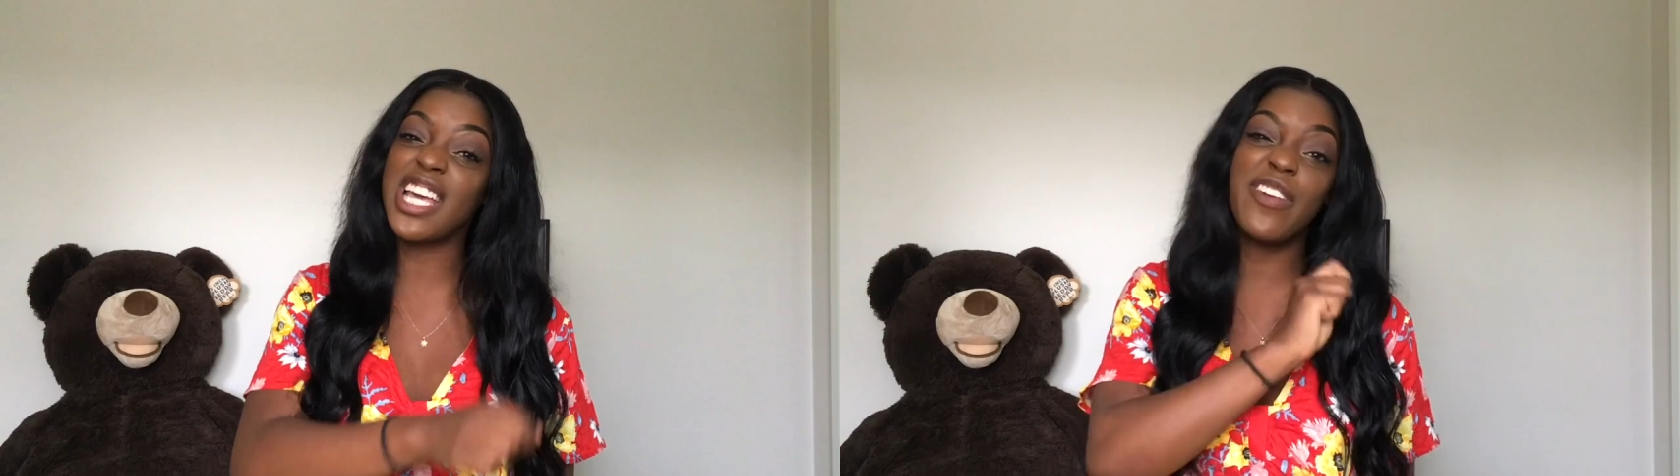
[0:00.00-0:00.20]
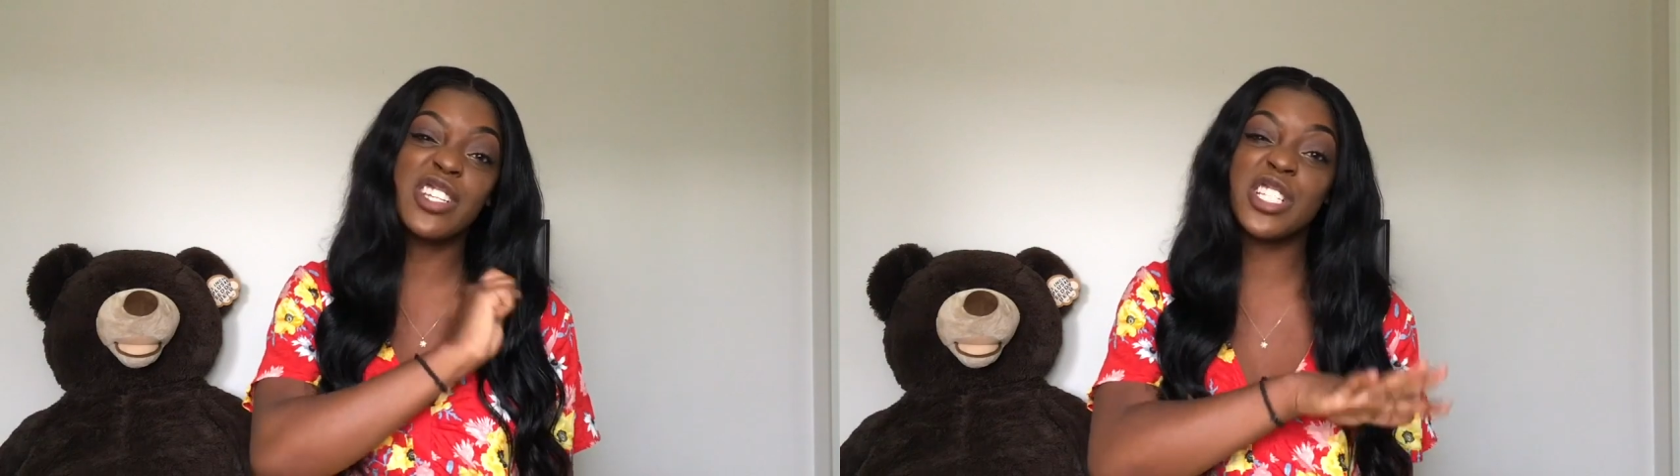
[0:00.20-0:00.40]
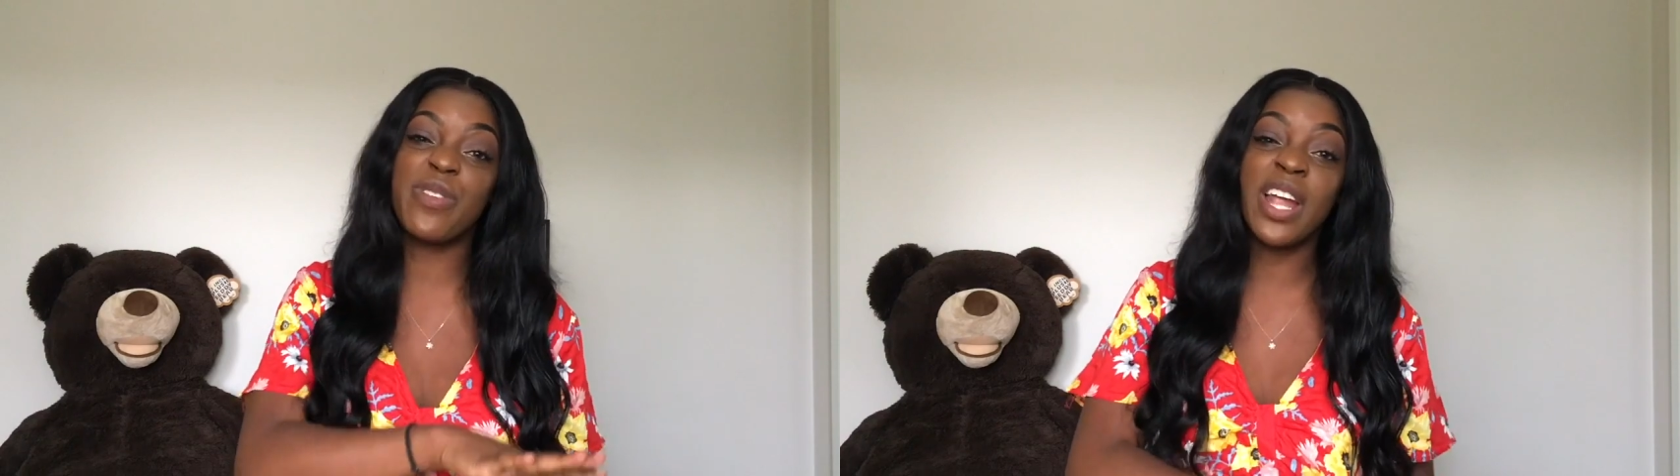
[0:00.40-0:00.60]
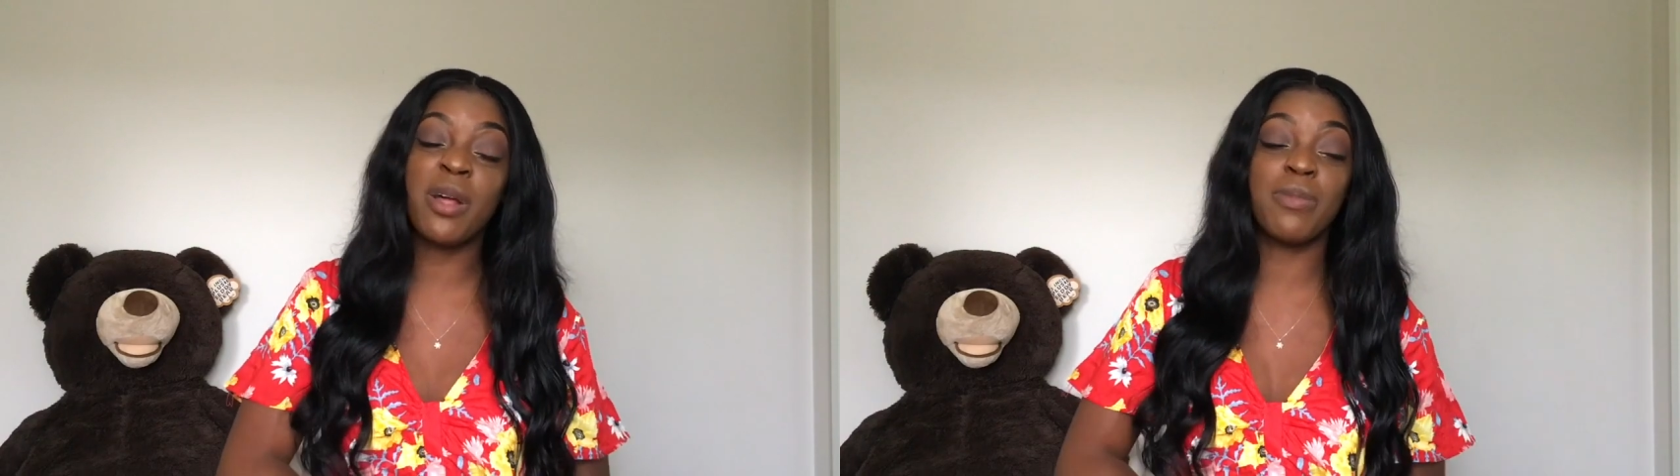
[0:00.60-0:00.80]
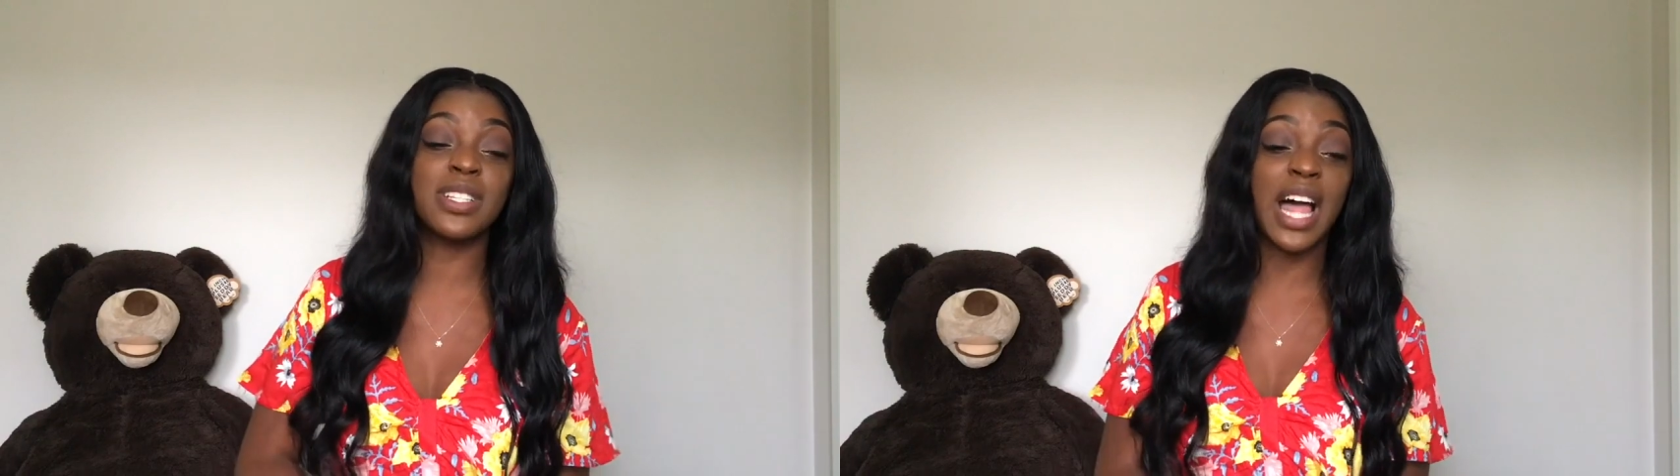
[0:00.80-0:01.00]
gave it to his friend
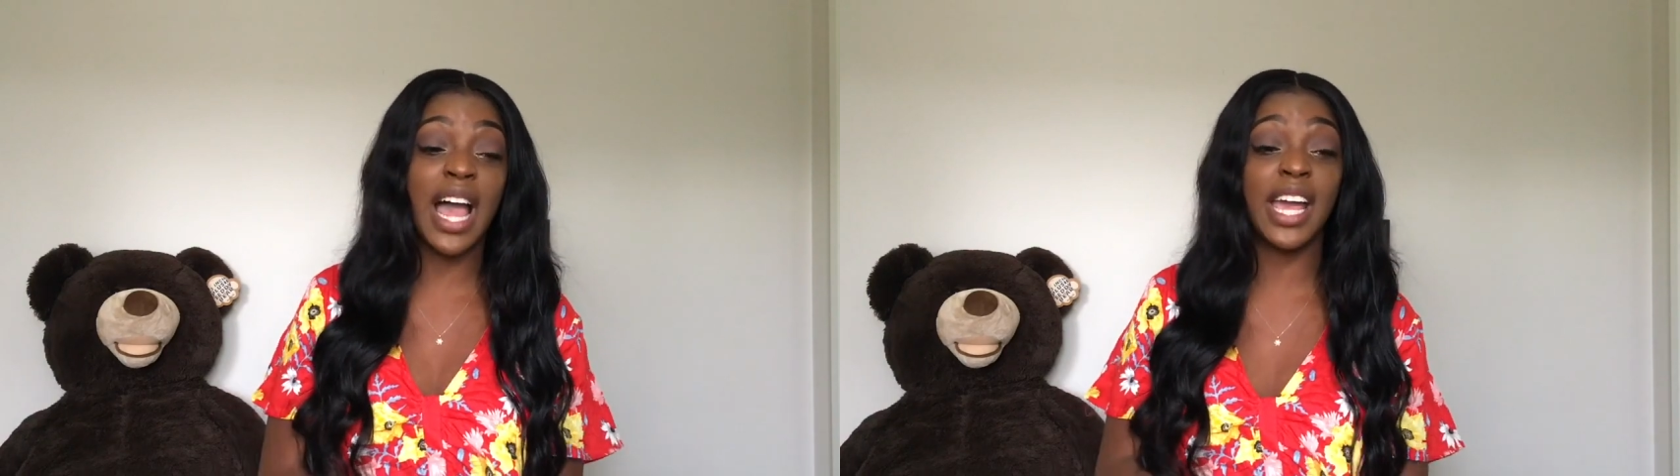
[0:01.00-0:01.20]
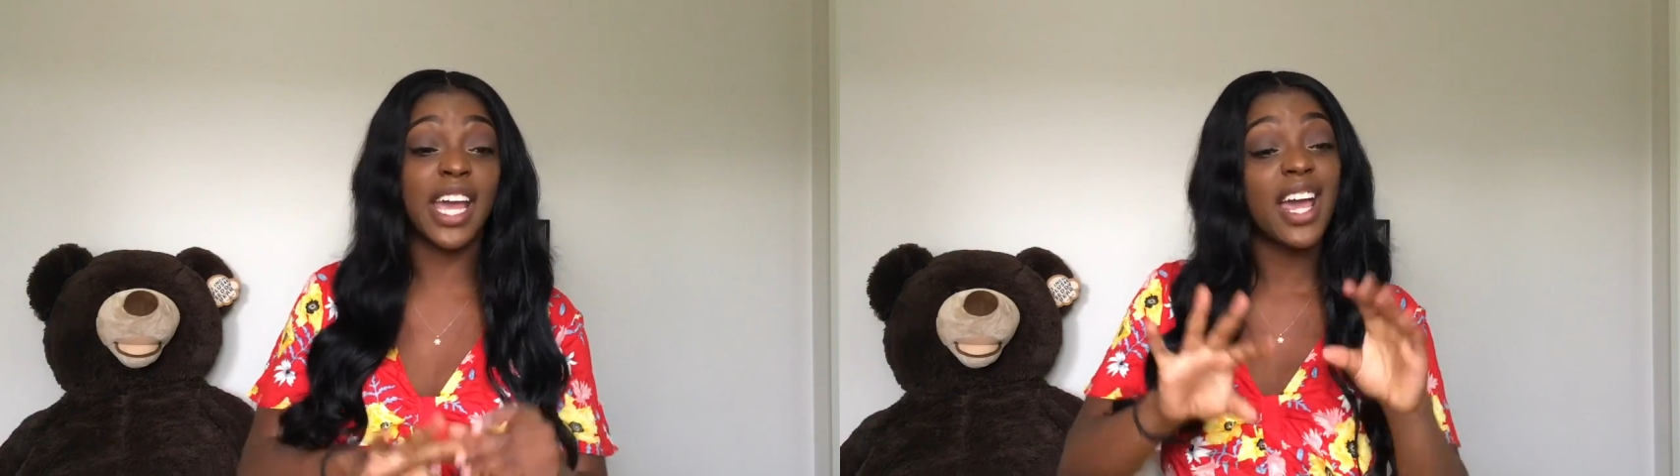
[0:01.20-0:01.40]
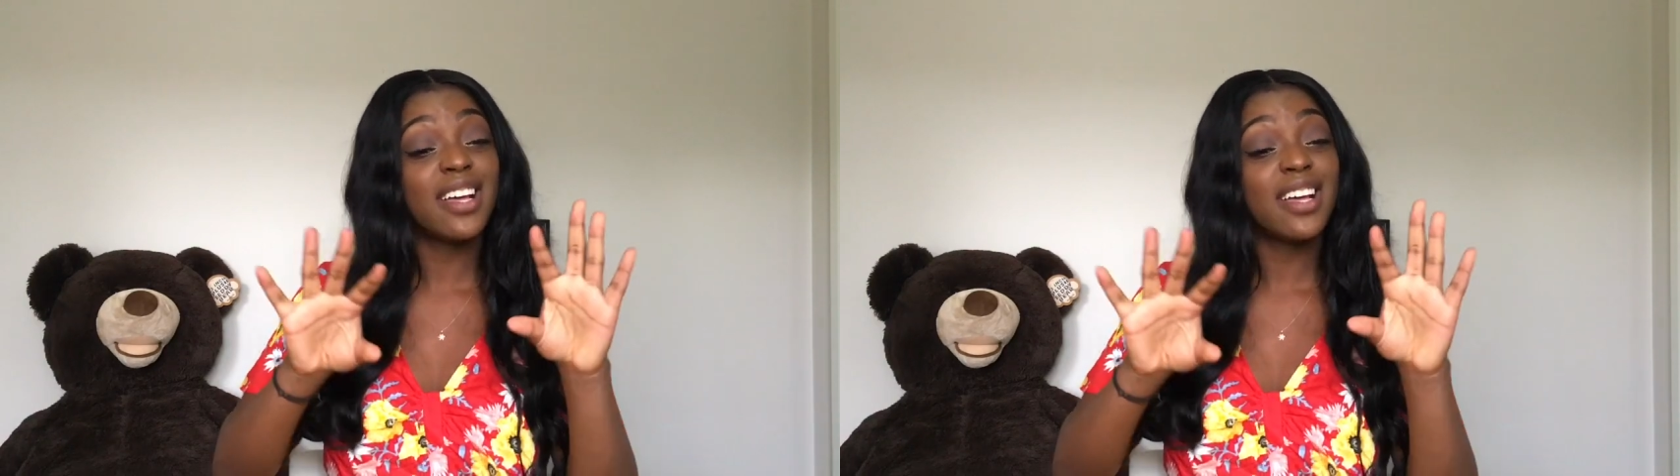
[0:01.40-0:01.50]
and was like,